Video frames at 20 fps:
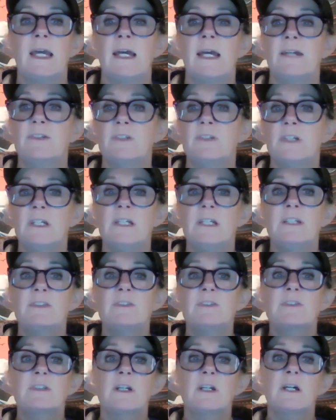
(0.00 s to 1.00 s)
And
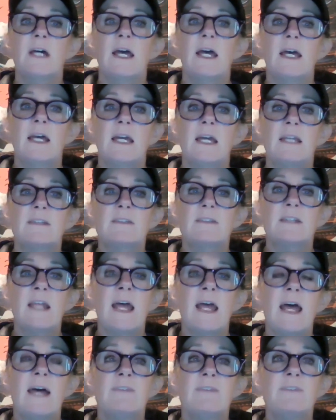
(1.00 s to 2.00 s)
it's an
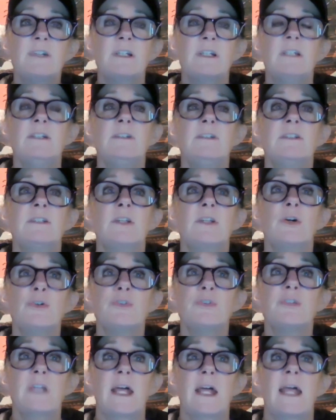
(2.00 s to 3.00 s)
advocate,
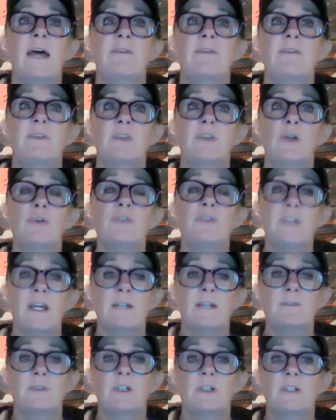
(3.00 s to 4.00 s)
those
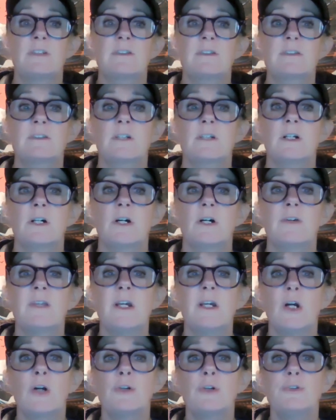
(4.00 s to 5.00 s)
advocates,
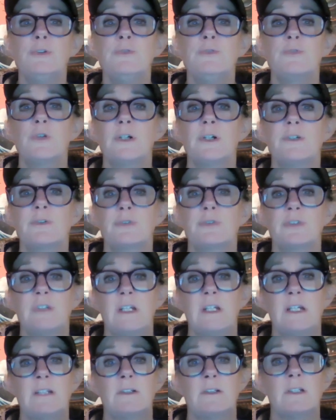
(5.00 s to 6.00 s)
they argue for
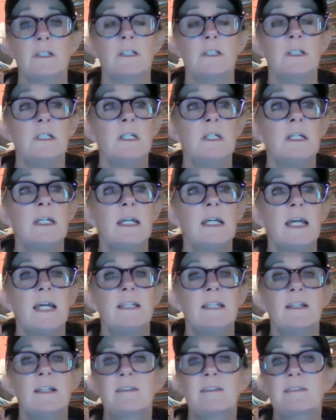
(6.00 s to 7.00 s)
understanding
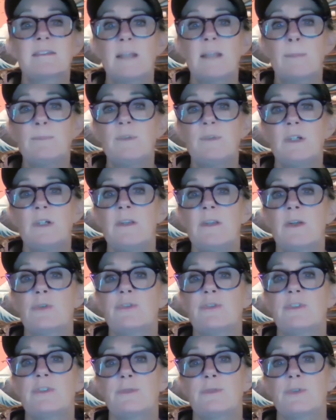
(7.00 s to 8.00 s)
and accepting
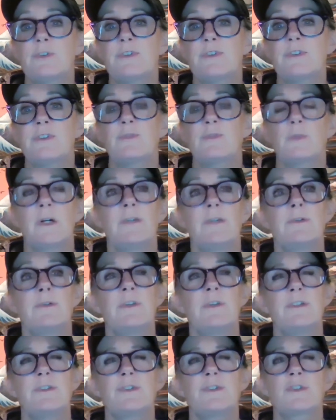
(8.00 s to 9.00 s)
those differences
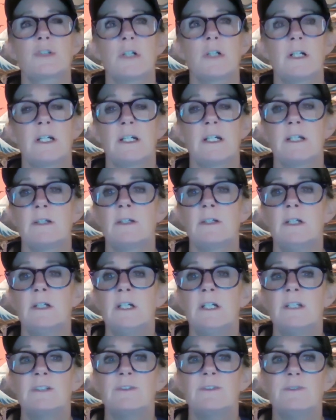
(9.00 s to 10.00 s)
rather than trying
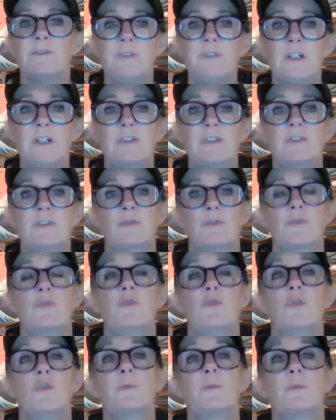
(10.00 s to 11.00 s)
to fix or
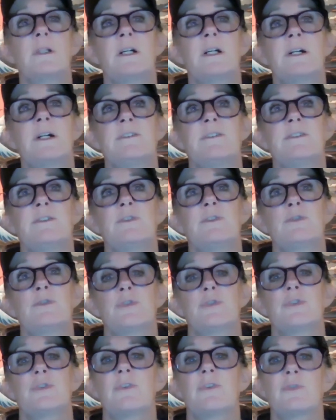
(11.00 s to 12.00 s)
normalize the
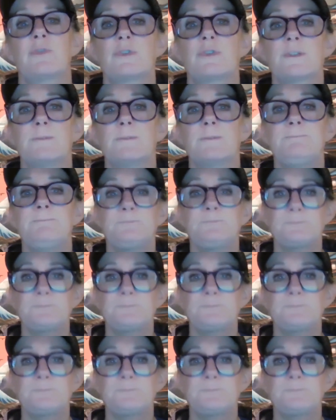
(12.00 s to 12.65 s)
neurodivergent.